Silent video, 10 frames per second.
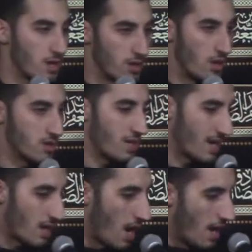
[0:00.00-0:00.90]
you know, it's
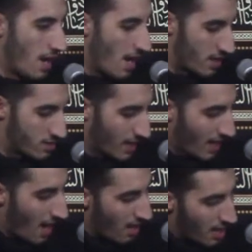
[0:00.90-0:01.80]
like it's
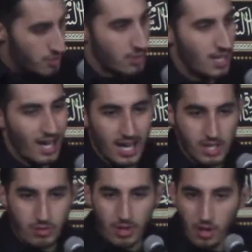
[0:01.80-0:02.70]
like Allah subhanahu wa ta'ala
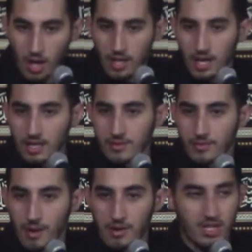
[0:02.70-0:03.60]
has written guidelines
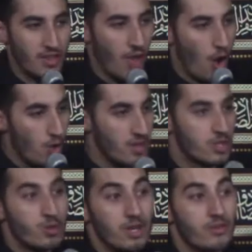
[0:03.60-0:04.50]
for marriage and only
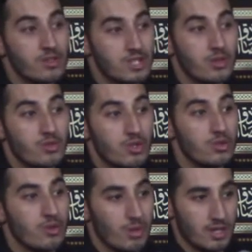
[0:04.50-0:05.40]
the 21st century
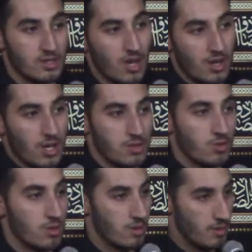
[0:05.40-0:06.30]
knew what these guidelines
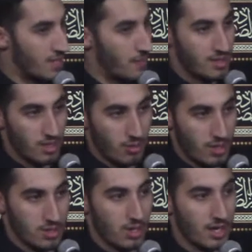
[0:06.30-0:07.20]
were. That's basically what
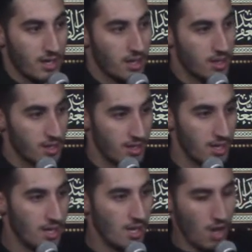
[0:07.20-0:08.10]
it's like. Yeah?
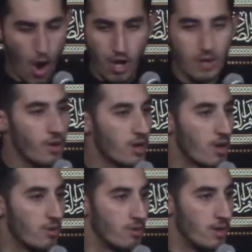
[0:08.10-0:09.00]
Only we
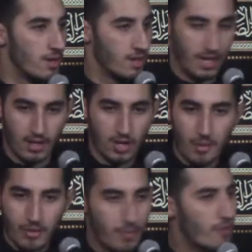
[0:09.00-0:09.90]
know. You know, the
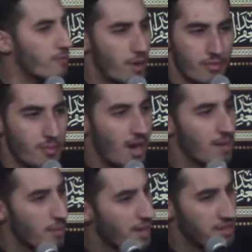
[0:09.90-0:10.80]
time of the Prophet, Prophet
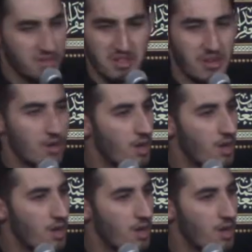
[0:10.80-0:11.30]
Muhammad didn't